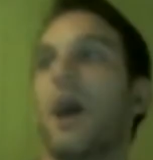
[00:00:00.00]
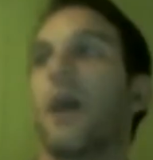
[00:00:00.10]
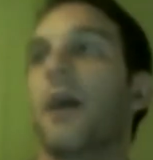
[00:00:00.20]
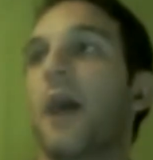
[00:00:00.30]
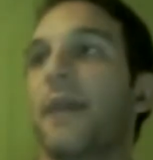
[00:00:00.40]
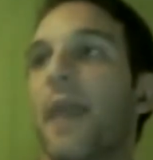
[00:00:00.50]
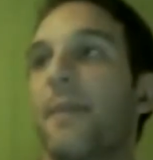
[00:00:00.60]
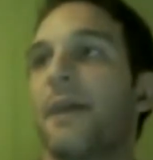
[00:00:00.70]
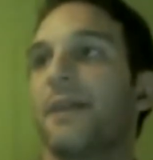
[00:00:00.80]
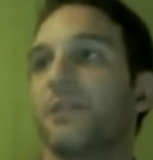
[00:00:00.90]
a
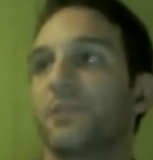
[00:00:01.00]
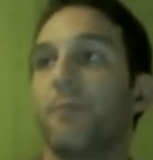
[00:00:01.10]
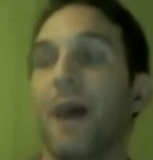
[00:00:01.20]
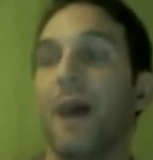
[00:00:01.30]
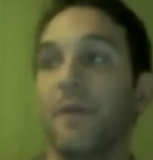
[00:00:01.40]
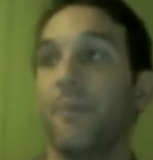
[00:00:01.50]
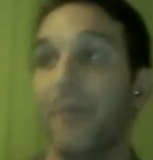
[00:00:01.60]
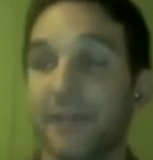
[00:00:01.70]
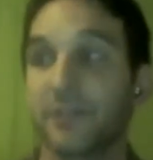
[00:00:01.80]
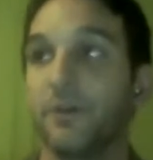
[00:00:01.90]
game and by the
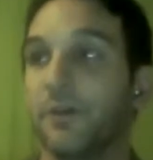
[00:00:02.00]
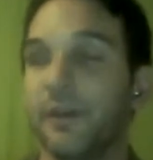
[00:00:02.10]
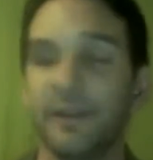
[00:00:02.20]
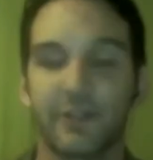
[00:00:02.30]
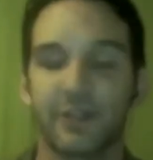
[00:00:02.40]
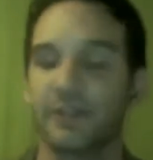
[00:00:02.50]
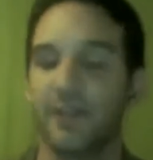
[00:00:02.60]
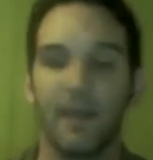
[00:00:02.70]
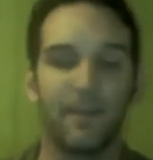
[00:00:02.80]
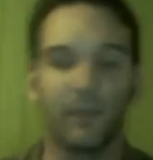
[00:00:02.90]
pixel is
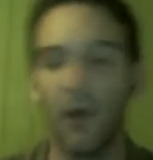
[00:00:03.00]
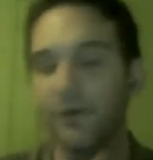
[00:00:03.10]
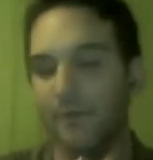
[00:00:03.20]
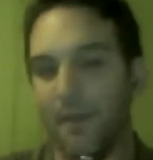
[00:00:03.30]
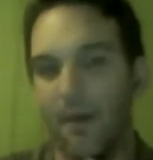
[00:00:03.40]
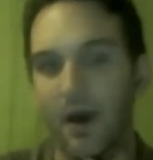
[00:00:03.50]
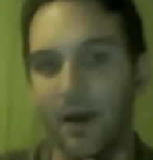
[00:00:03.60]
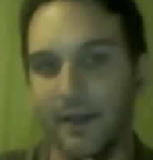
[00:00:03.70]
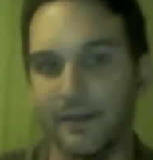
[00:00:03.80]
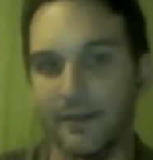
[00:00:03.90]
just, it blows my
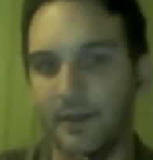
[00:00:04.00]
mind.